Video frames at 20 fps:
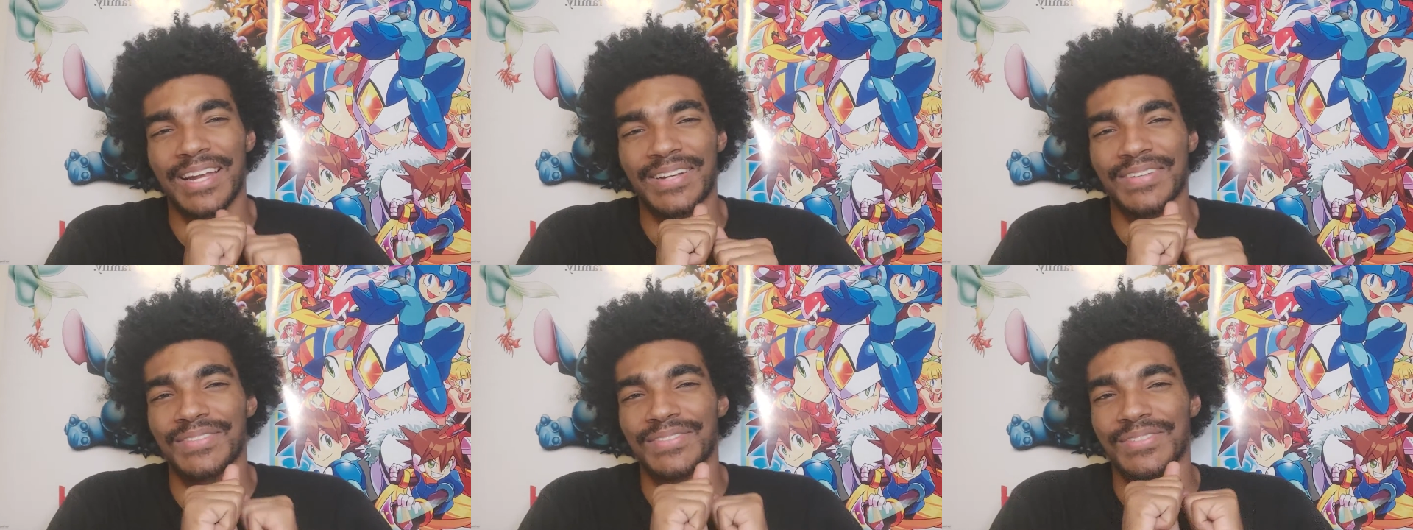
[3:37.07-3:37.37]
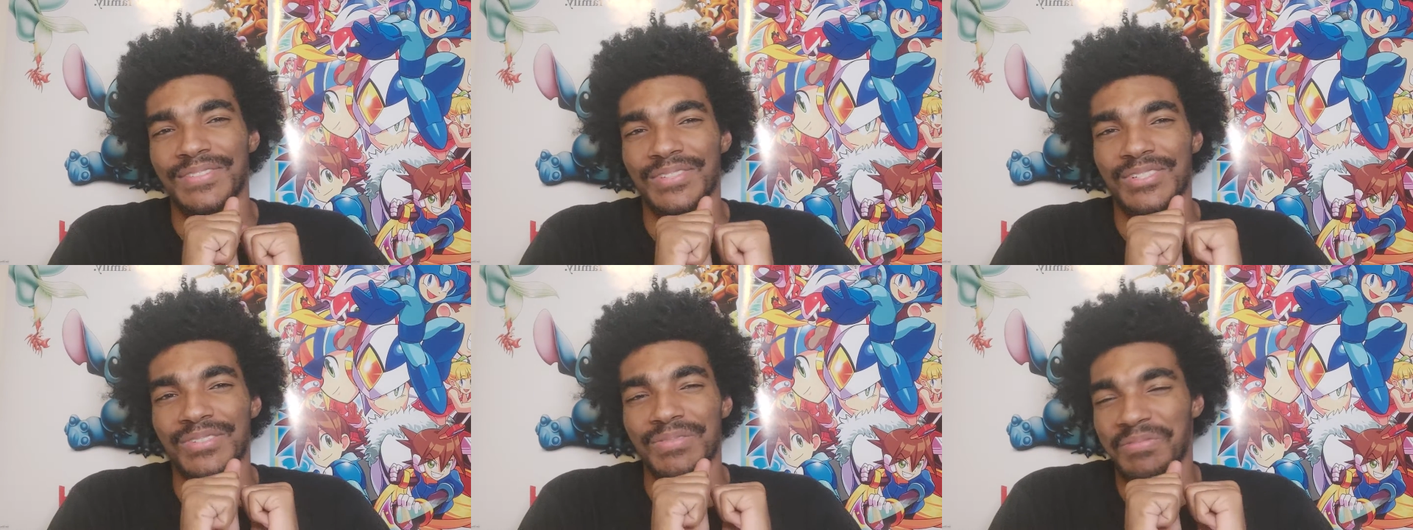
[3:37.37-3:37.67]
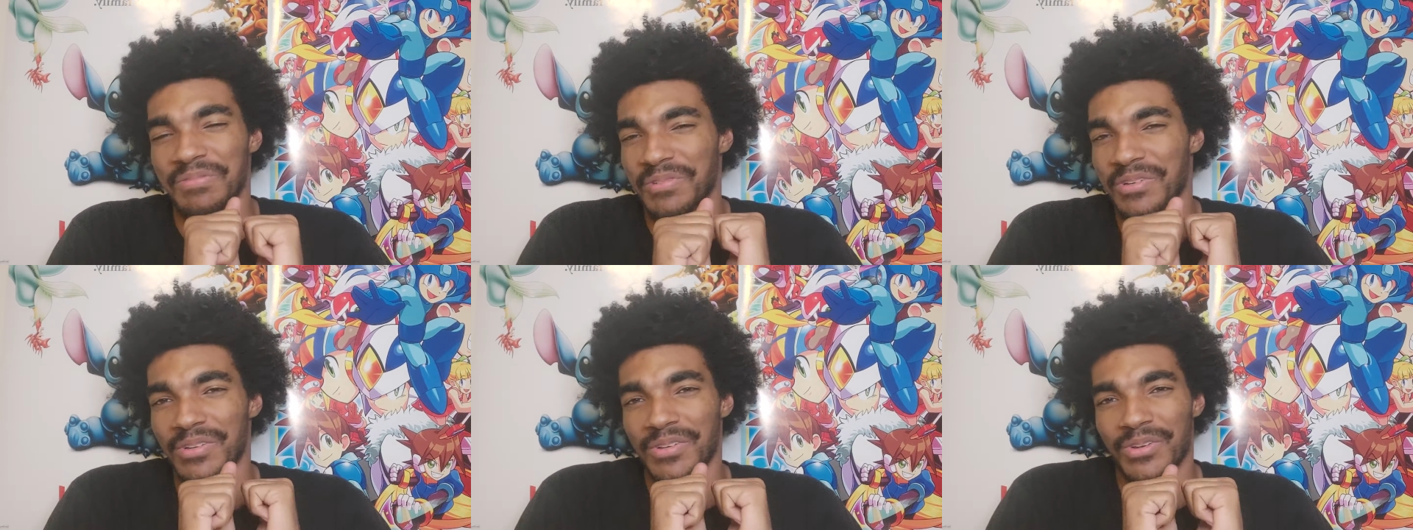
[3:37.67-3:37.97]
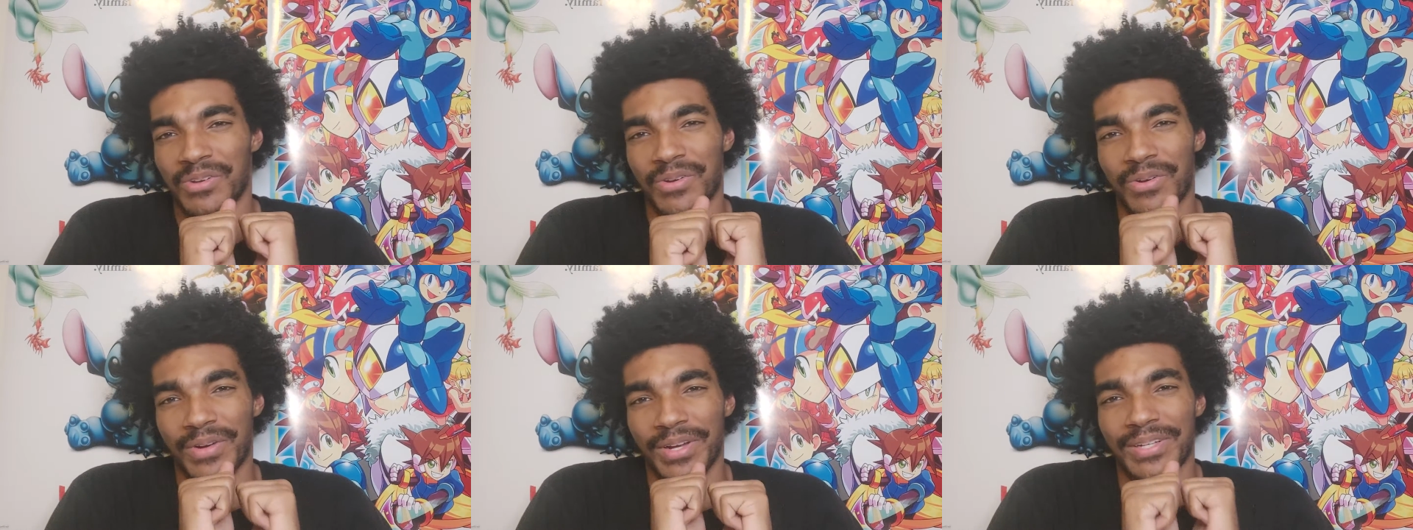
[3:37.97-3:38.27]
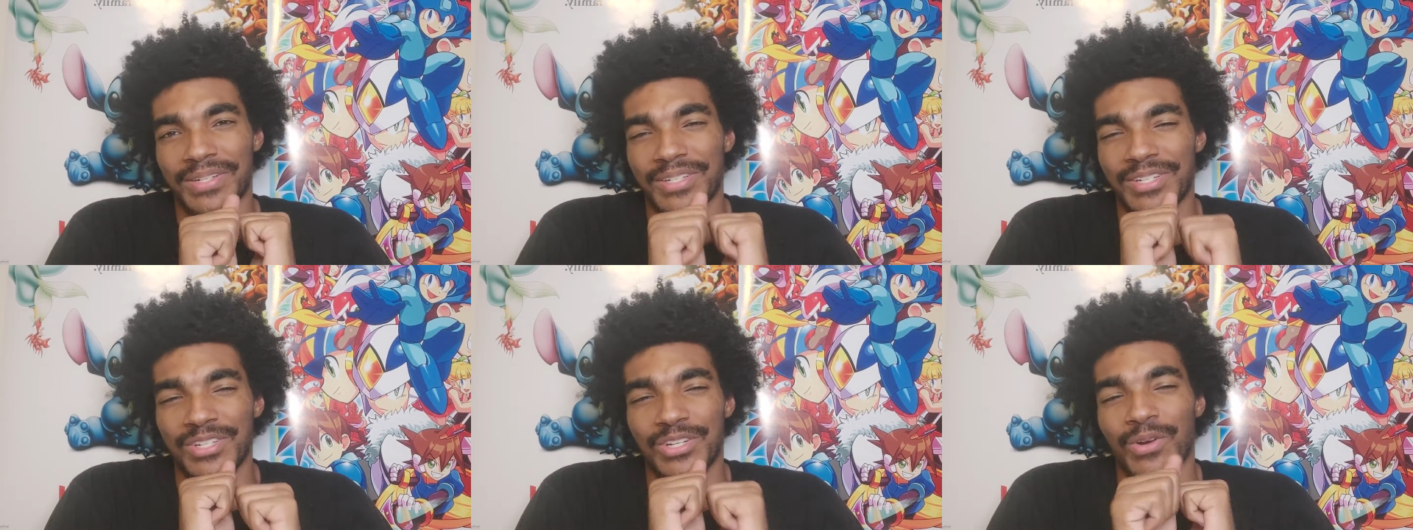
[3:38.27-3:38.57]
of
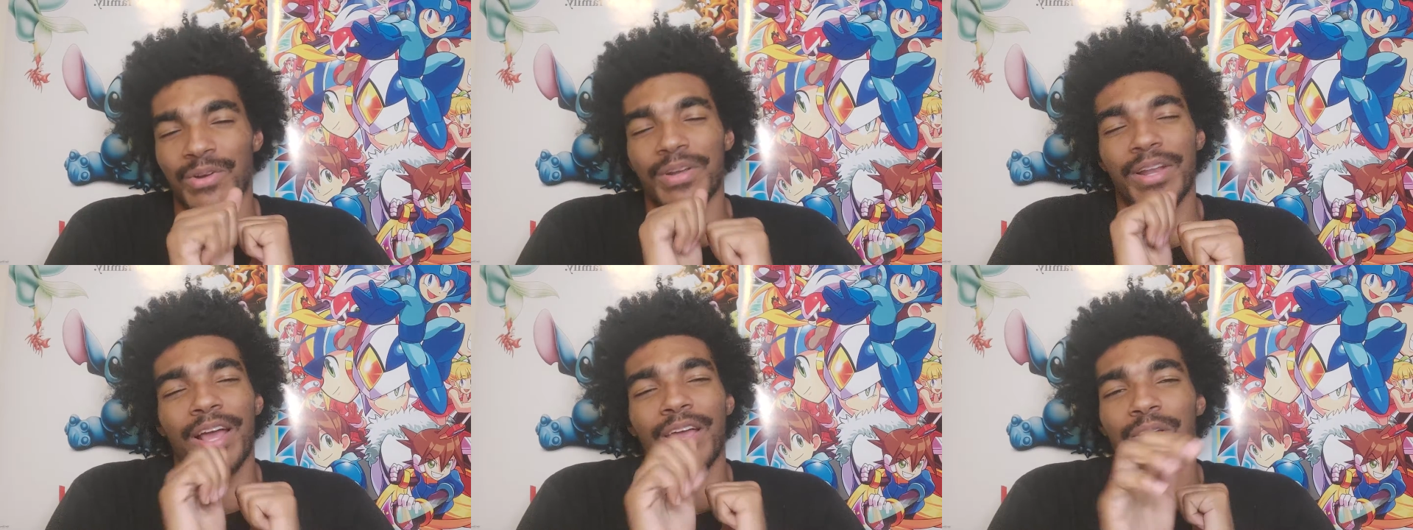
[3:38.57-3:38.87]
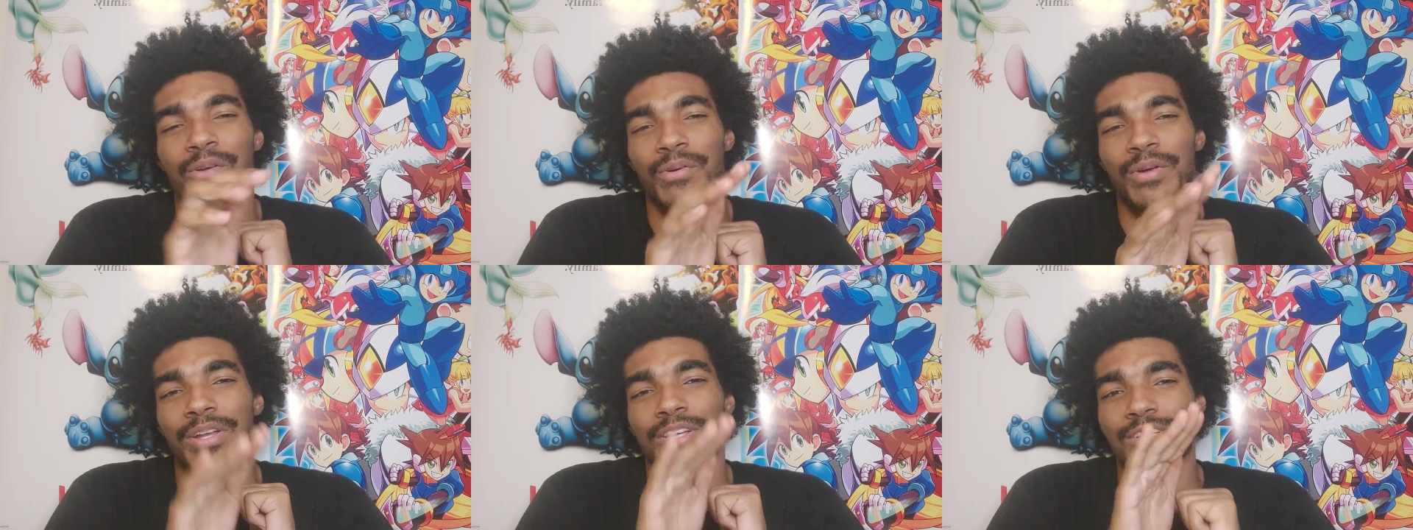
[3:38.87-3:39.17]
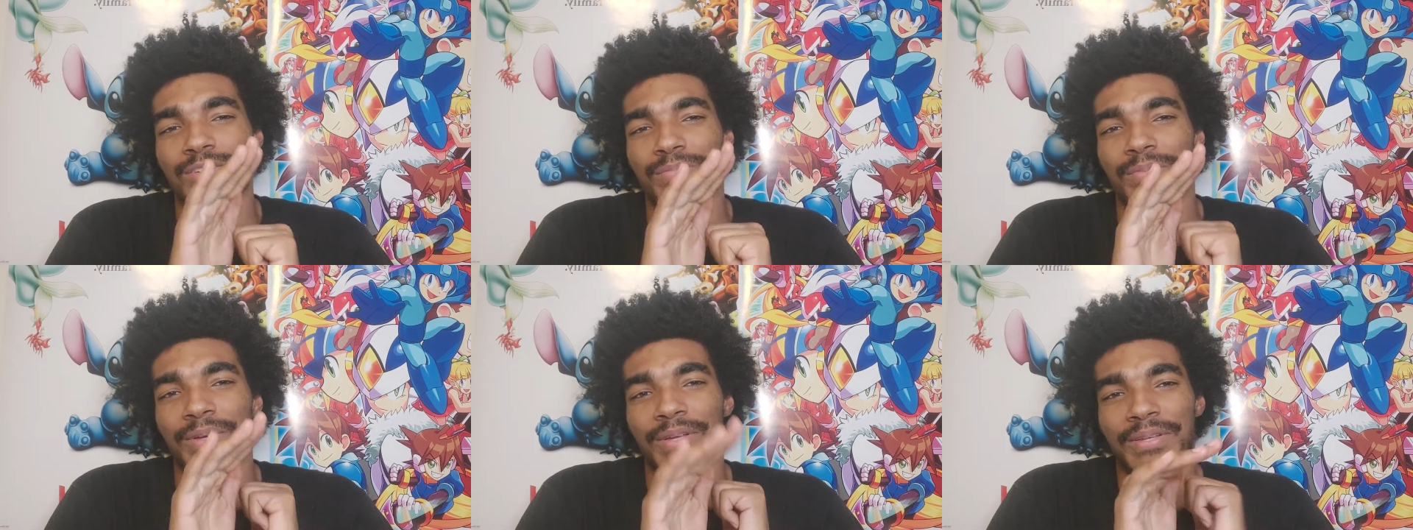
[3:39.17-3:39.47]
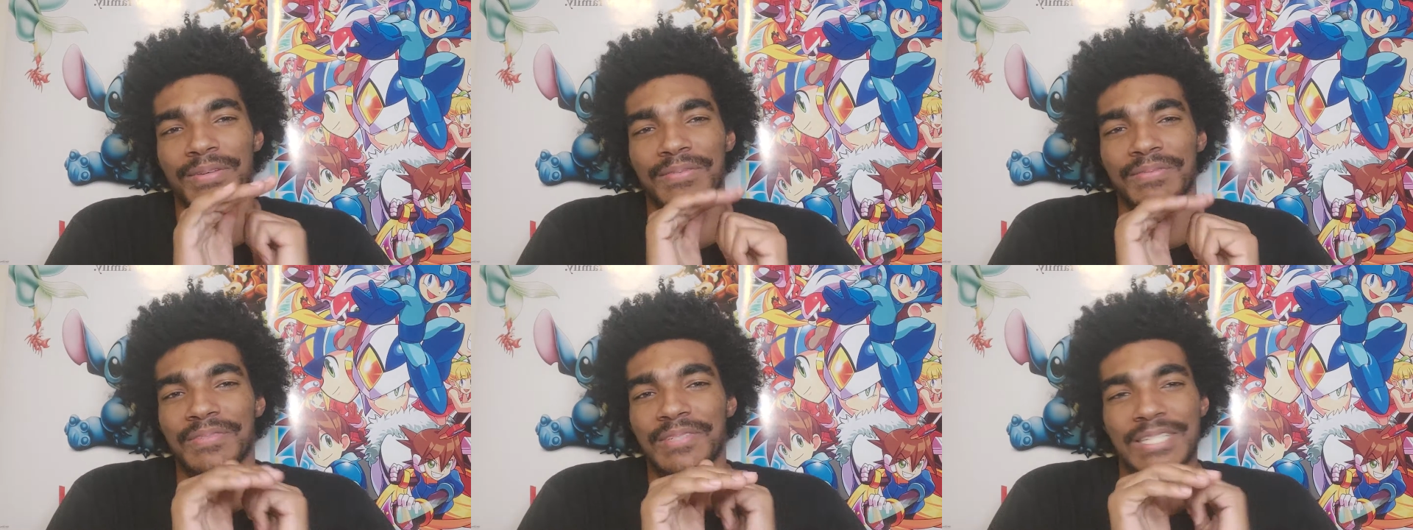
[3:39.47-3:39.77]
cringe, or not cringe, but